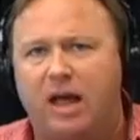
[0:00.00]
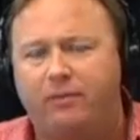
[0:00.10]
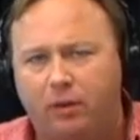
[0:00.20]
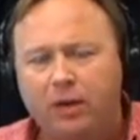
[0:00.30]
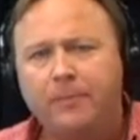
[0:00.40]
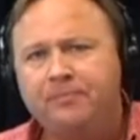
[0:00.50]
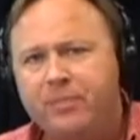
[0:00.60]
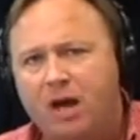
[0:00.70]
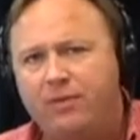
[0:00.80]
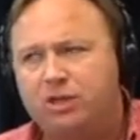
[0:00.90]
level
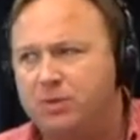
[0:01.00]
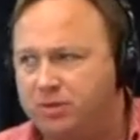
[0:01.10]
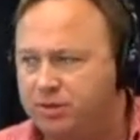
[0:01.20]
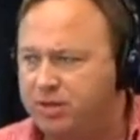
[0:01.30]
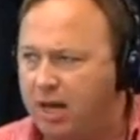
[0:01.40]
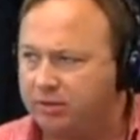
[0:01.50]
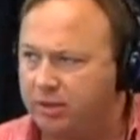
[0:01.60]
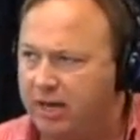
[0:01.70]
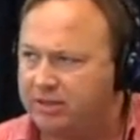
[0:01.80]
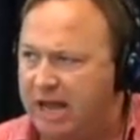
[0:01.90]
of this, Mr.
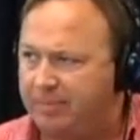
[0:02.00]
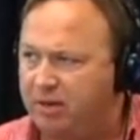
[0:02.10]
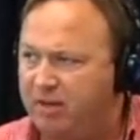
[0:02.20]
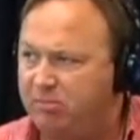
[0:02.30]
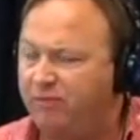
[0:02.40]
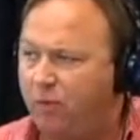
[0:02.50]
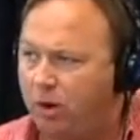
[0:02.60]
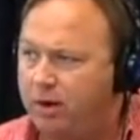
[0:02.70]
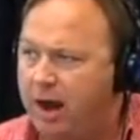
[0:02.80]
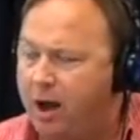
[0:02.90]
Skelton. That's happened to me
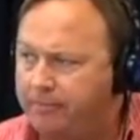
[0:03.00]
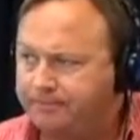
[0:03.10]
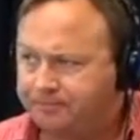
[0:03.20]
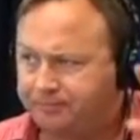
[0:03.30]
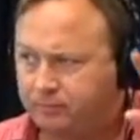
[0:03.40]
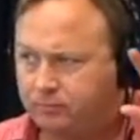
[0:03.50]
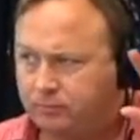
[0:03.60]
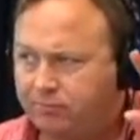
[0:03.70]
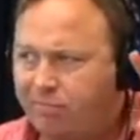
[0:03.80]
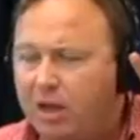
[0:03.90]
before. Now,
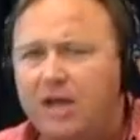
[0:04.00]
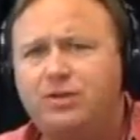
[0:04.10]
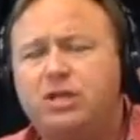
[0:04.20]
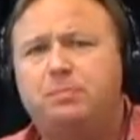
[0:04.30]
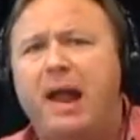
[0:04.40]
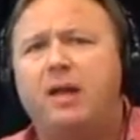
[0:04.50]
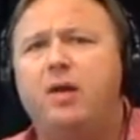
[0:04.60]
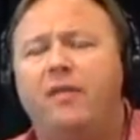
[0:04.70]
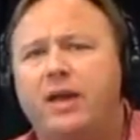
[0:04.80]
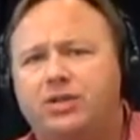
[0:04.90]
let's
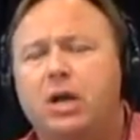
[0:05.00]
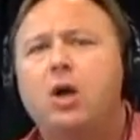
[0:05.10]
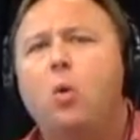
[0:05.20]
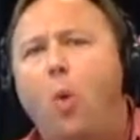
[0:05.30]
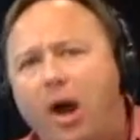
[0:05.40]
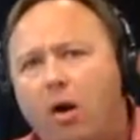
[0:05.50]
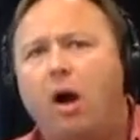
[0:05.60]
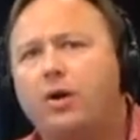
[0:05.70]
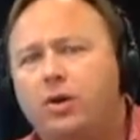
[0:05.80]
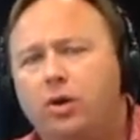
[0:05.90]
expand on this. Where
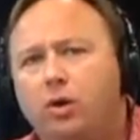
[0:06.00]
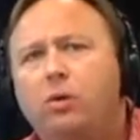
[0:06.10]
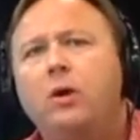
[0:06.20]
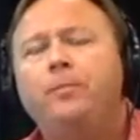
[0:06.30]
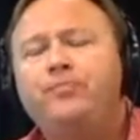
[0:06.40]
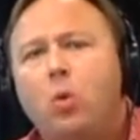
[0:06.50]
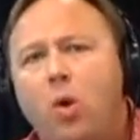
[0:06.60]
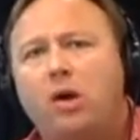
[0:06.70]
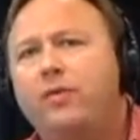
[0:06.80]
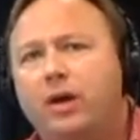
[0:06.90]
are you?
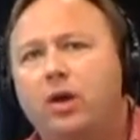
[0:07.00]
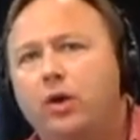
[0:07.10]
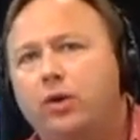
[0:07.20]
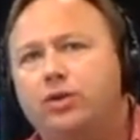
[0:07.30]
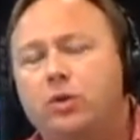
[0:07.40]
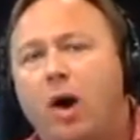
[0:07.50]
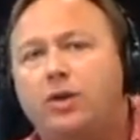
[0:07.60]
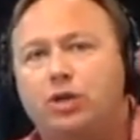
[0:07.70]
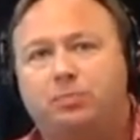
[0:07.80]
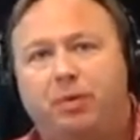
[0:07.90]
Where are the goons? You ought
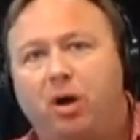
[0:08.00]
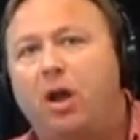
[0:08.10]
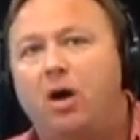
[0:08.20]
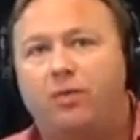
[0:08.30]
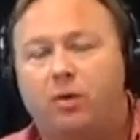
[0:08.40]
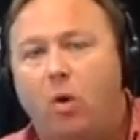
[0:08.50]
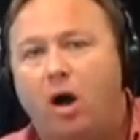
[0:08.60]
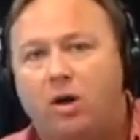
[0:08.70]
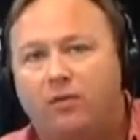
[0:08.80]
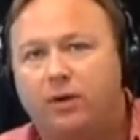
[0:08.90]
to just pull over and
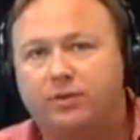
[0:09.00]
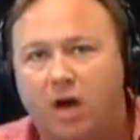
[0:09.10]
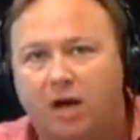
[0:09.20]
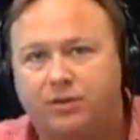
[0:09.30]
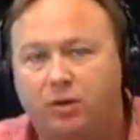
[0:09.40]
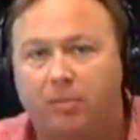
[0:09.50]
walk over and talk to